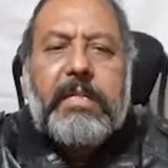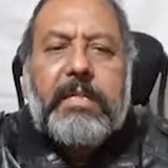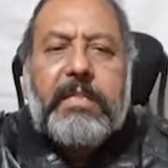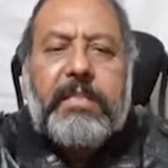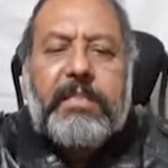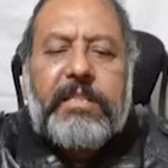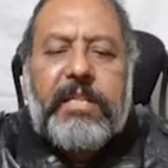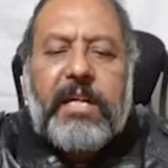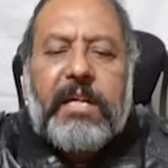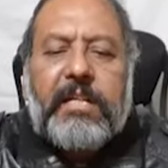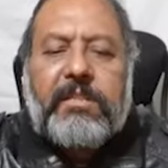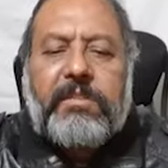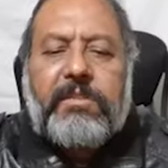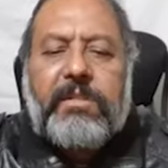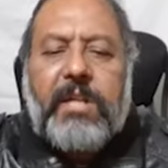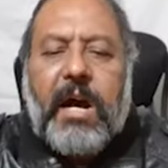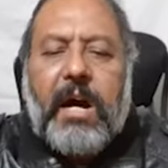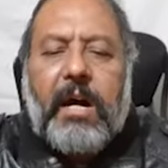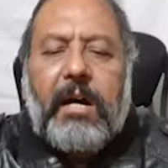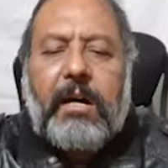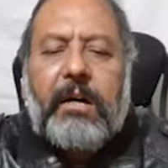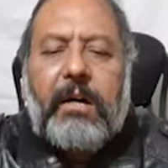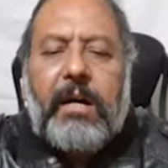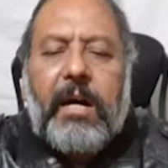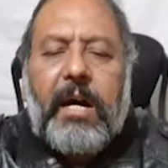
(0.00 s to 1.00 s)

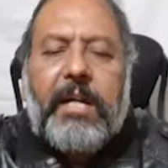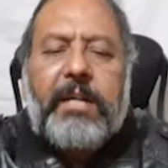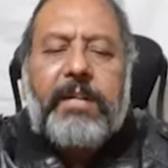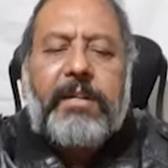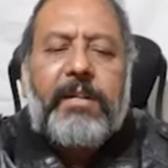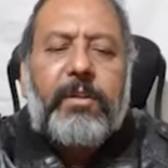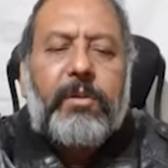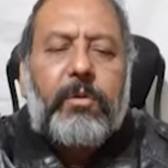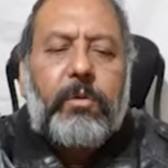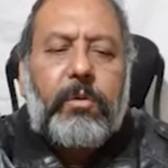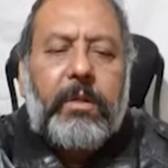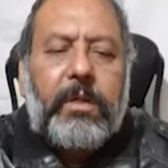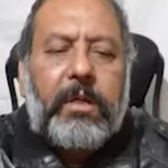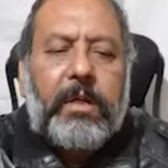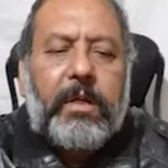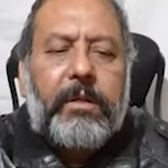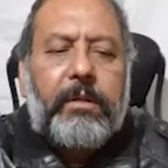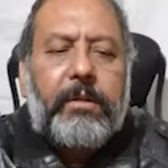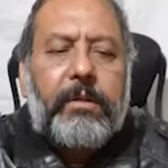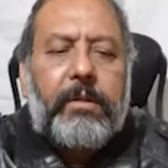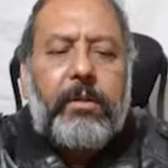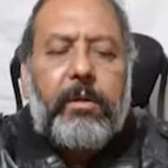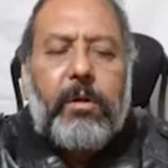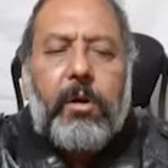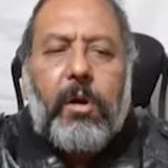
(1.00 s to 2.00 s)
Juxta-articular
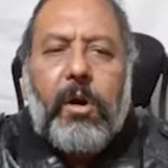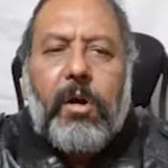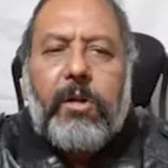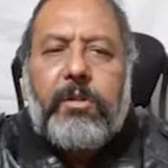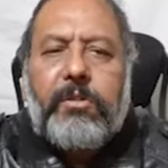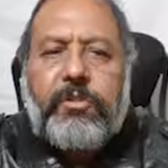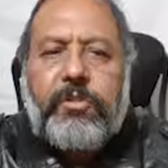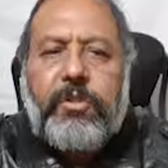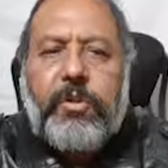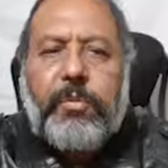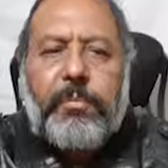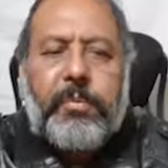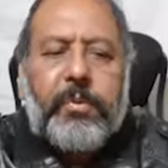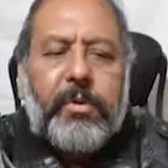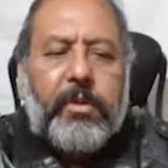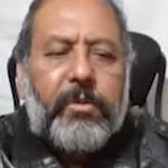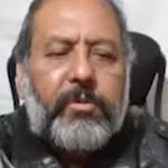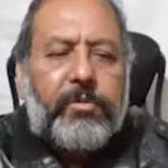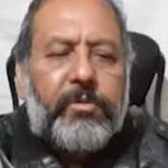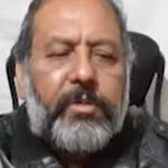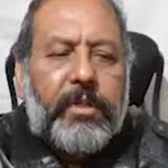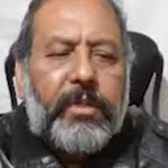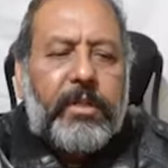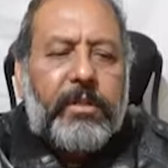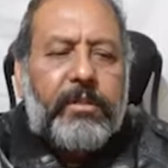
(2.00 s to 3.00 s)

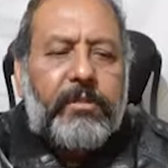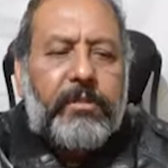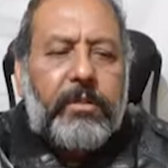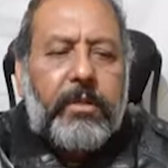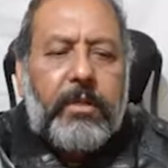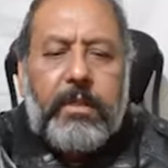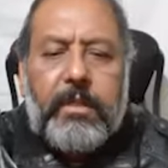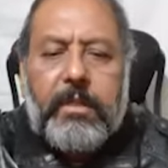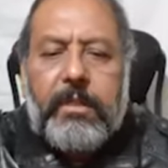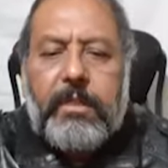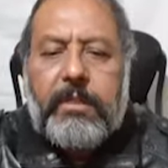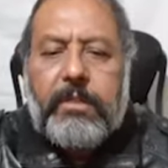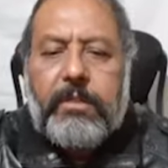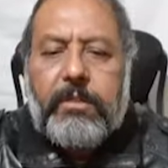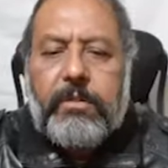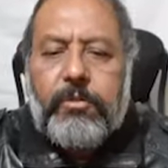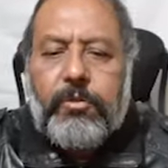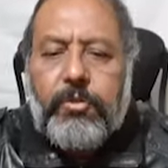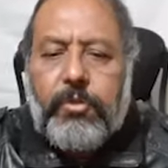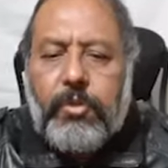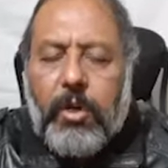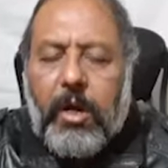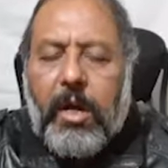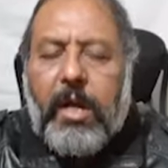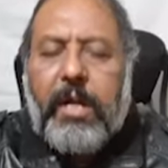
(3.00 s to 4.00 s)
osteoporosis,
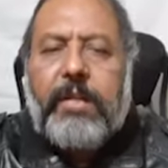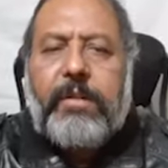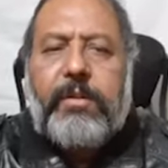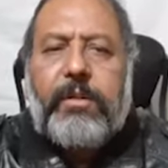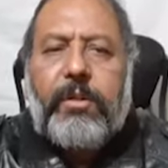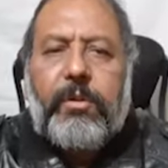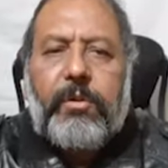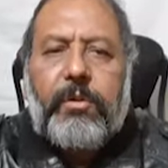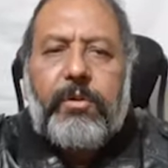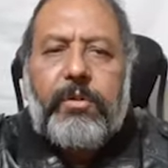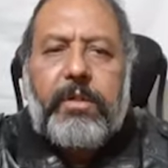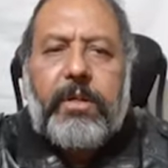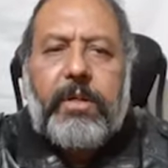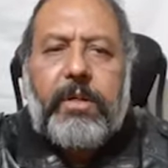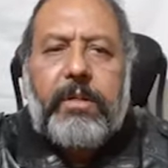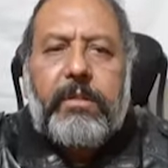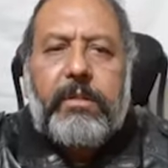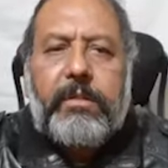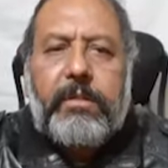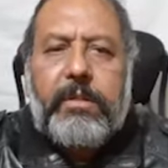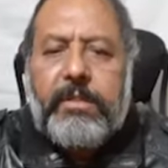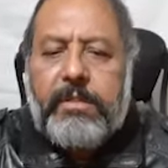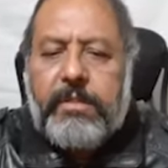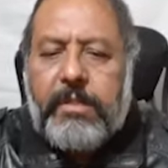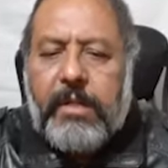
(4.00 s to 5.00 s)
joint erosion
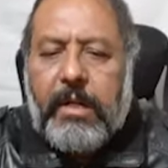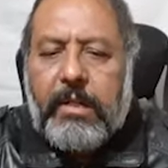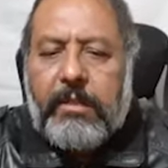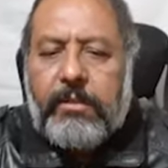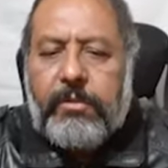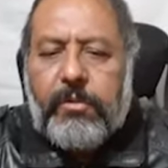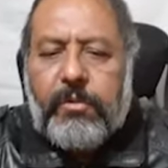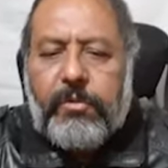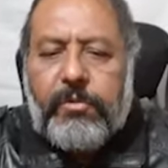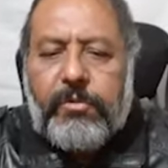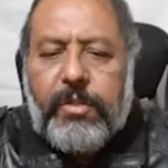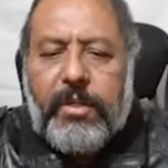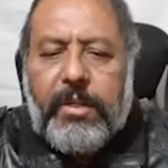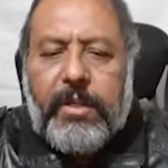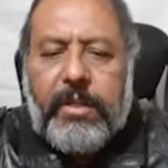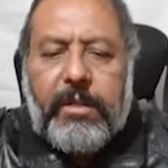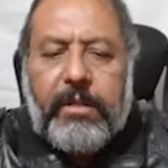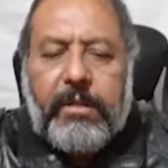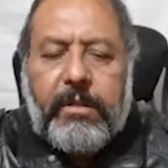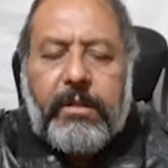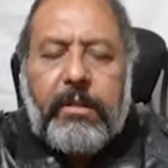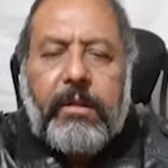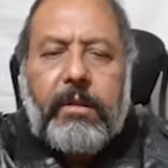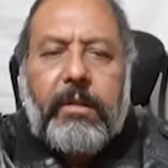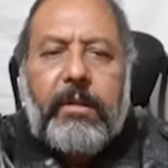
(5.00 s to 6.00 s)
is also seen.
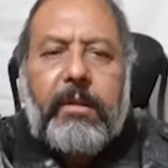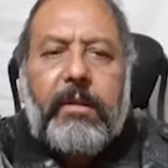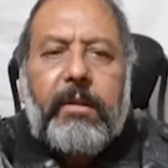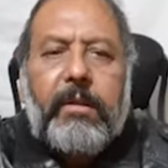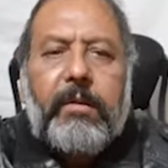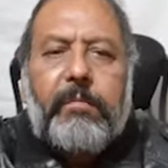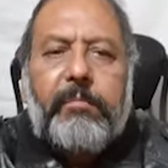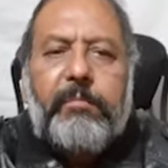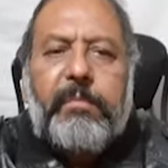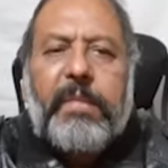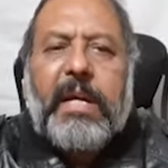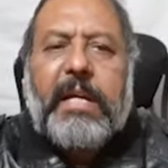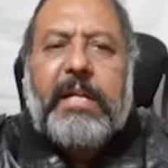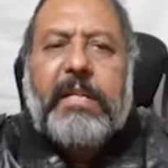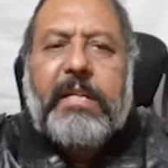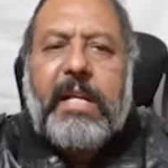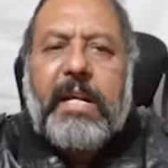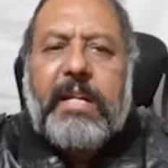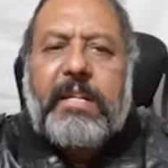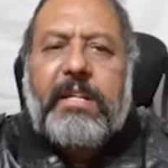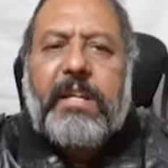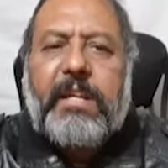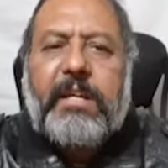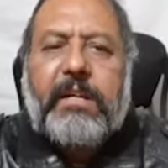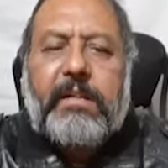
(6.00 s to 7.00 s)

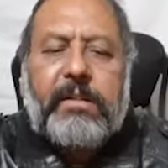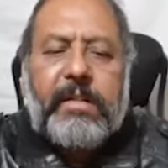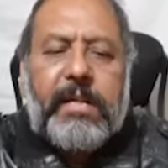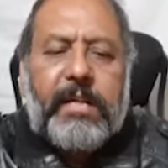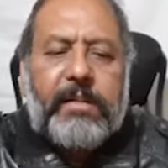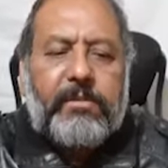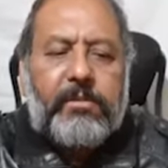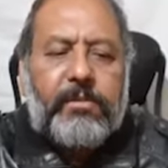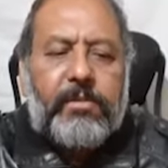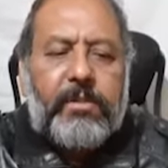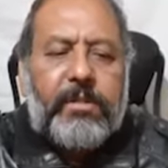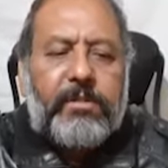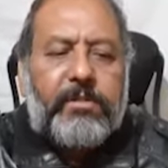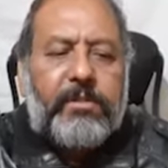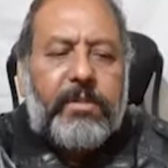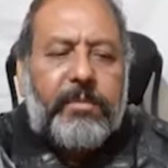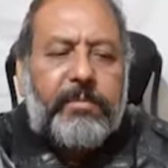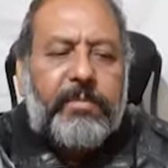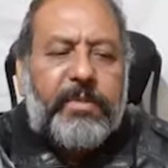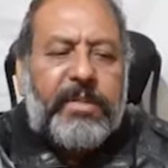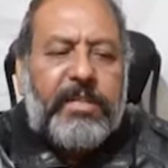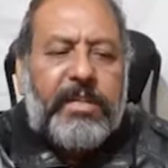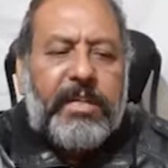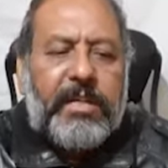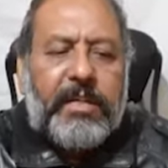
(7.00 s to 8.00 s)
Magnetic resonance
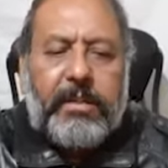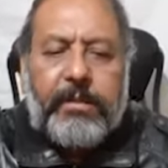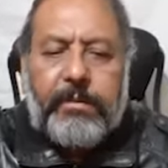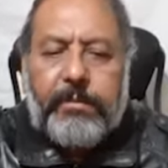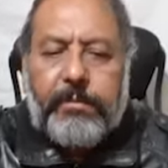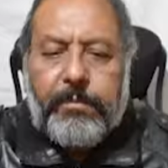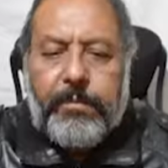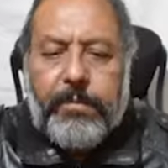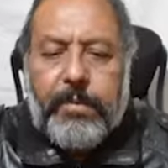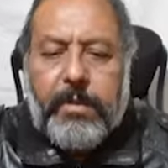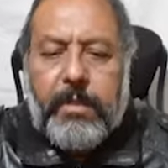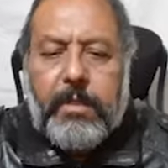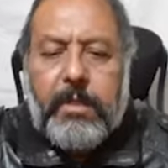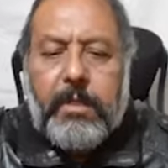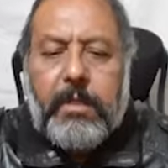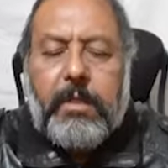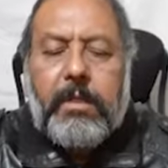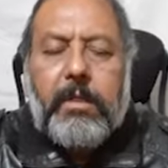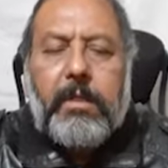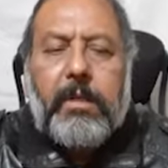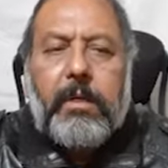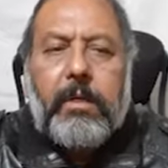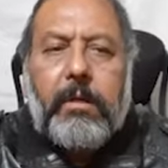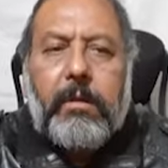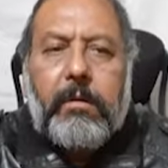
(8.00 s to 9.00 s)
imaging
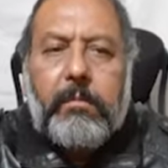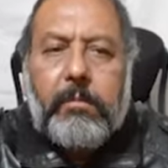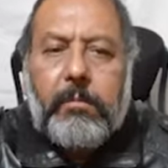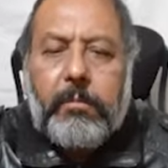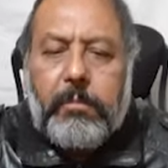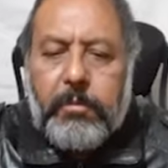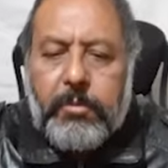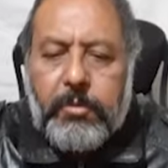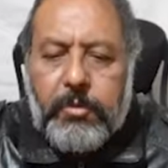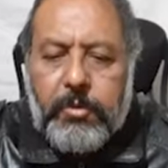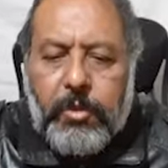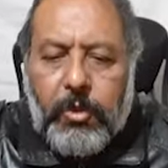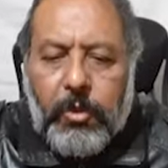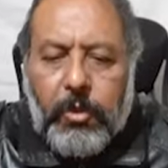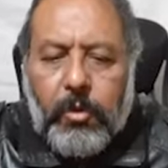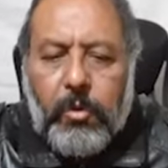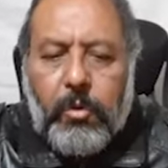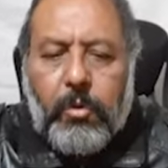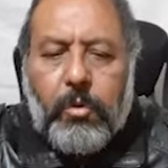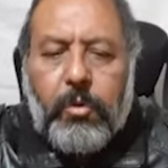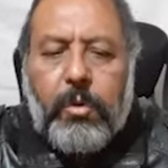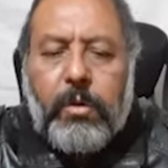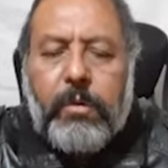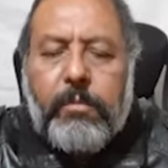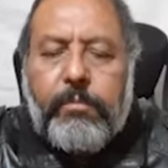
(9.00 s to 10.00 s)

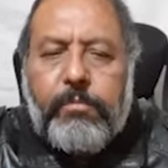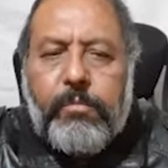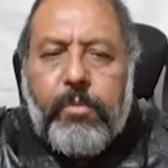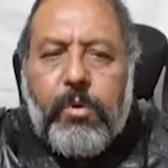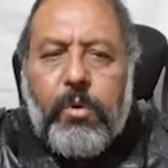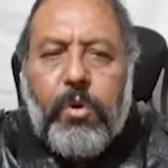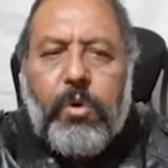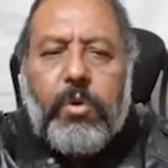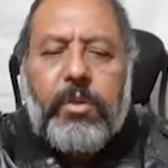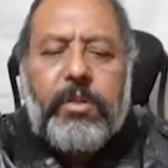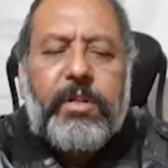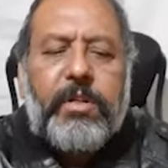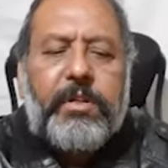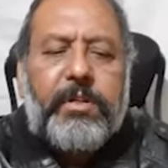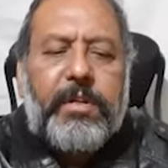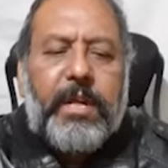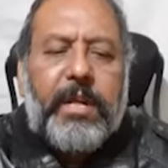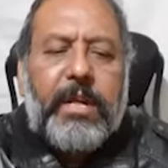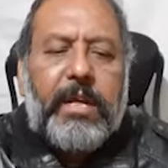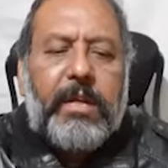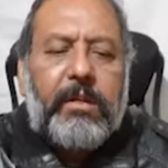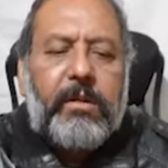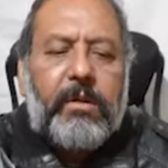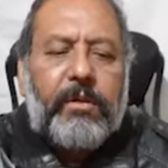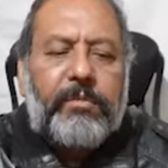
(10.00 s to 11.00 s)
show more
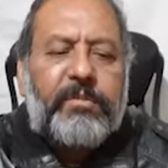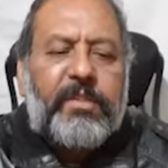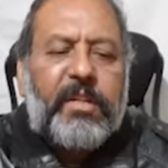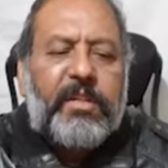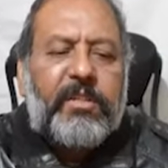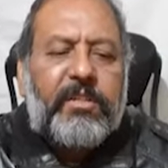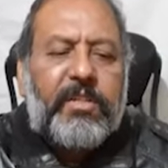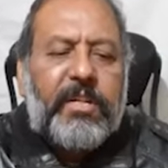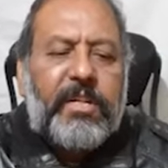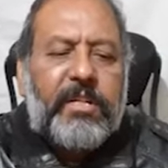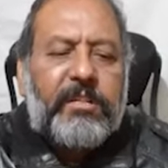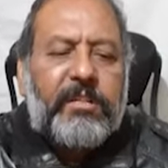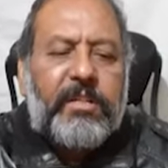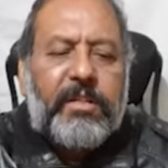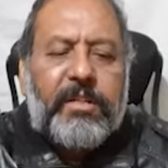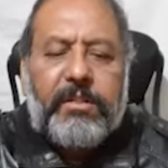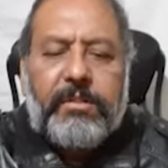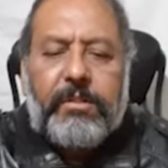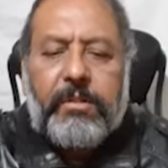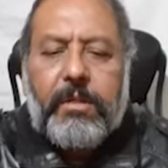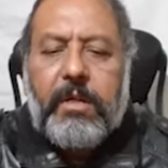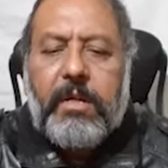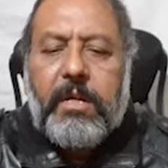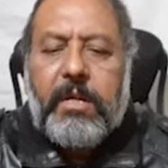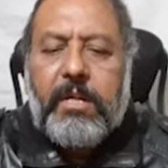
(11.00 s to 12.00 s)
detail of the
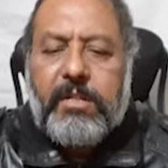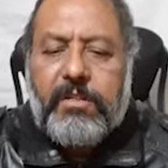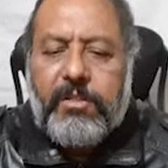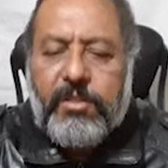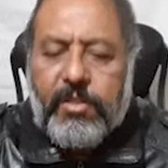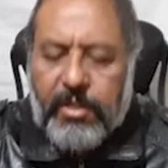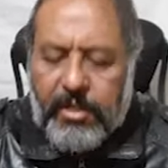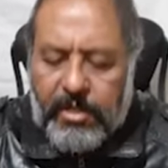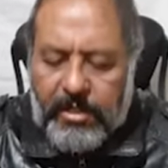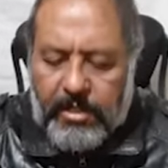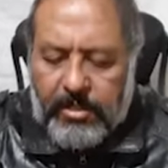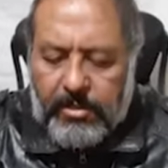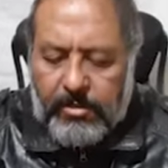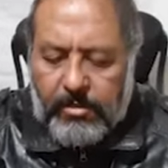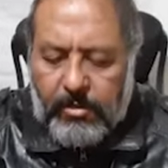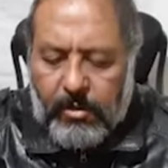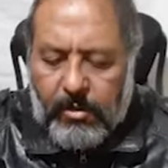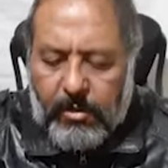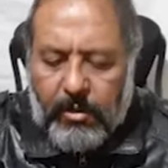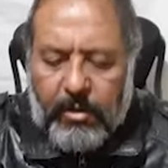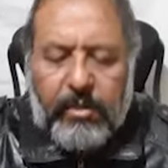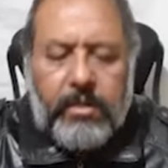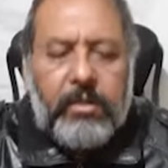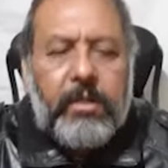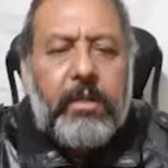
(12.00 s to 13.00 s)
changes seen
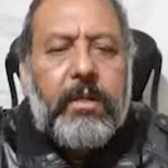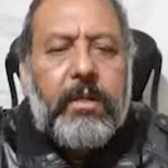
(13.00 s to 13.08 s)
on